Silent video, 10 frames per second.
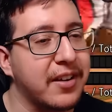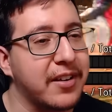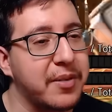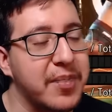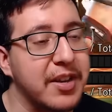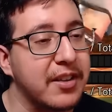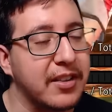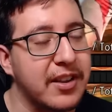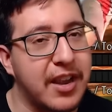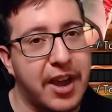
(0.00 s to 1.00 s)

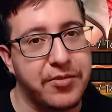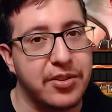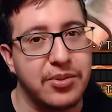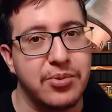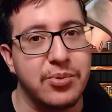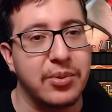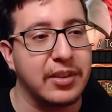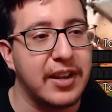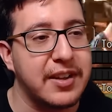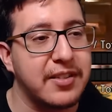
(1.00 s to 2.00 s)
immediately after you
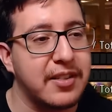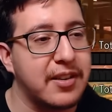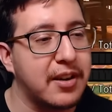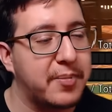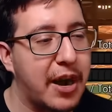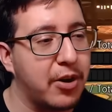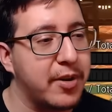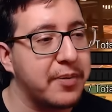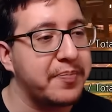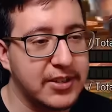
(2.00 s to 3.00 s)
land the power
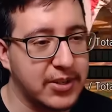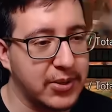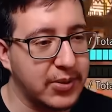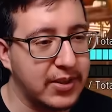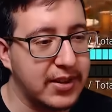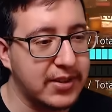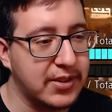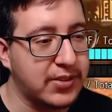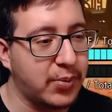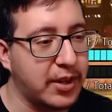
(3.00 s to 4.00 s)
bomb. So this
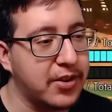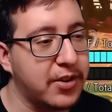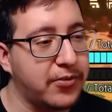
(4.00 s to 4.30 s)
is really good